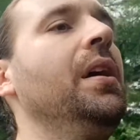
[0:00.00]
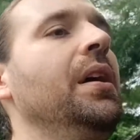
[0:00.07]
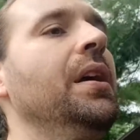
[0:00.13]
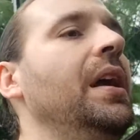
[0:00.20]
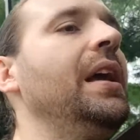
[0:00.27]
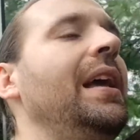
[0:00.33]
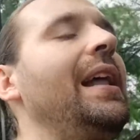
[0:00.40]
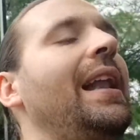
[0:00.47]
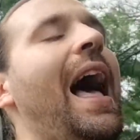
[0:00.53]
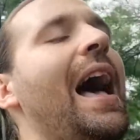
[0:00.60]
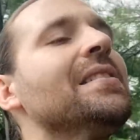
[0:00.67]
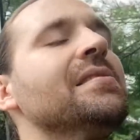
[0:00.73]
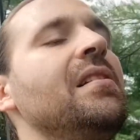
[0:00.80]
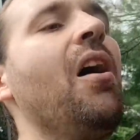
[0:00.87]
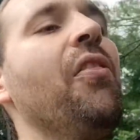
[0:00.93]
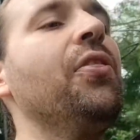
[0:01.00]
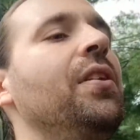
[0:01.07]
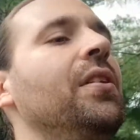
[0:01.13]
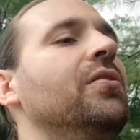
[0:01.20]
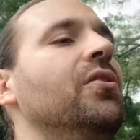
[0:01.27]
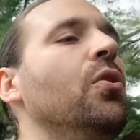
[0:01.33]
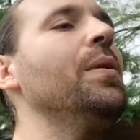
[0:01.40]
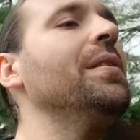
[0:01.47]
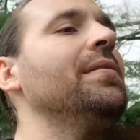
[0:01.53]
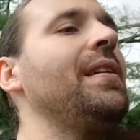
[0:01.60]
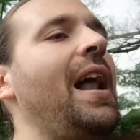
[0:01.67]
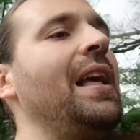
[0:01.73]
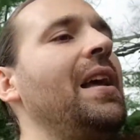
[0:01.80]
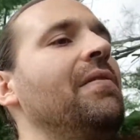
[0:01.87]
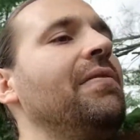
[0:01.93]
It has nothing to do with
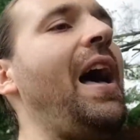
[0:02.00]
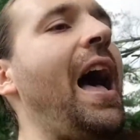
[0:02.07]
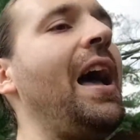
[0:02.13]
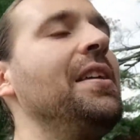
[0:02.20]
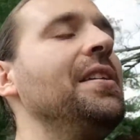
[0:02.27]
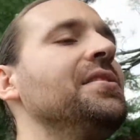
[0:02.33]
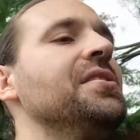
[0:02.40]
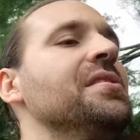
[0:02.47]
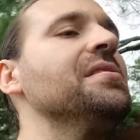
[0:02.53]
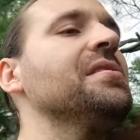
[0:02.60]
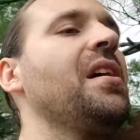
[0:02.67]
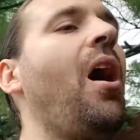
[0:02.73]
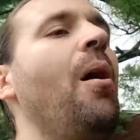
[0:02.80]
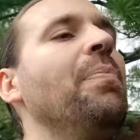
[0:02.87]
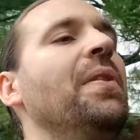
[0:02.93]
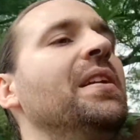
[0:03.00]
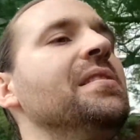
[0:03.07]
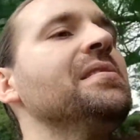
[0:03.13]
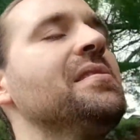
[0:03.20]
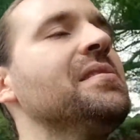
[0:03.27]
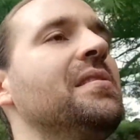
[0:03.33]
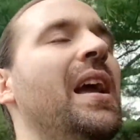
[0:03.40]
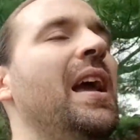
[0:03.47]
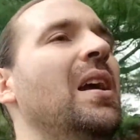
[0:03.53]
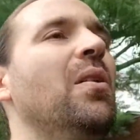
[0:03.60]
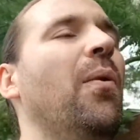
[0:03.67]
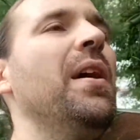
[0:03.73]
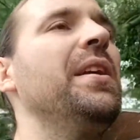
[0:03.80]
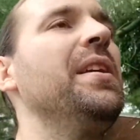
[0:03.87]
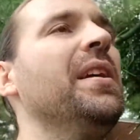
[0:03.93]
any of that. You just come to this thing
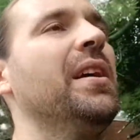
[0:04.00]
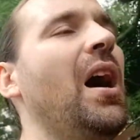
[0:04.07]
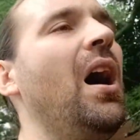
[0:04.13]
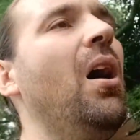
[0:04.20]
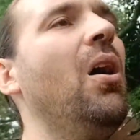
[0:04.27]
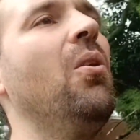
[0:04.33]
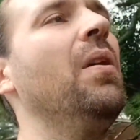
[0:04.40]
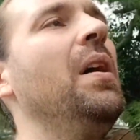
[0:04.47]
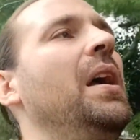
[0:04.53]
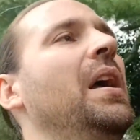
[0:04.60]
where you go,